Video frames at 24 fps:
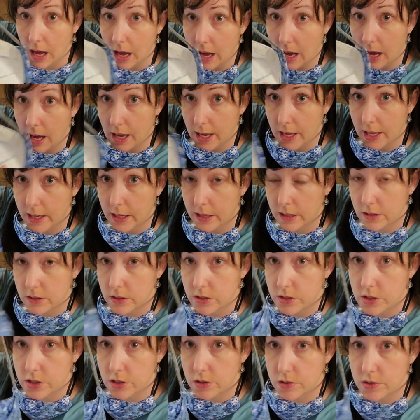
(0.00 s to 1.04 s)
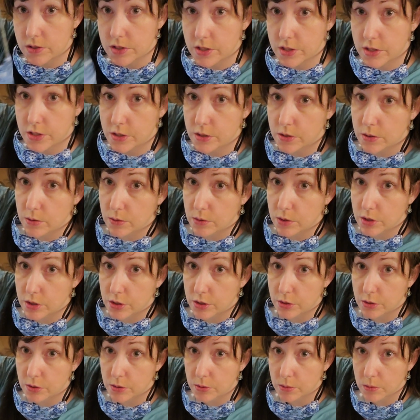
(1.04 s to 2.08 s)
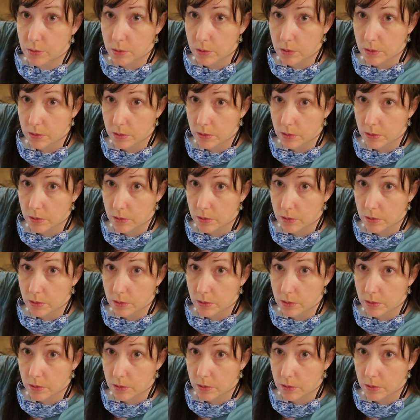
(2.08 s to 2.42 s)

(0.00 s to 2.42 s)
I chose to do 2